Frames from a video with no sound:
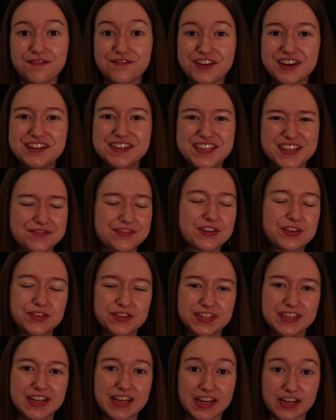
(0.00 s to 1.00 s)
and very
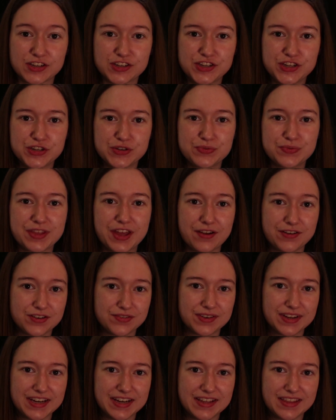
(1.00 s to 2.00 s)
difficult to get into without
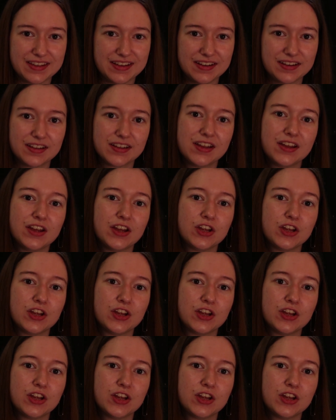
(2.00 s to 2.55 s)
knowing anything.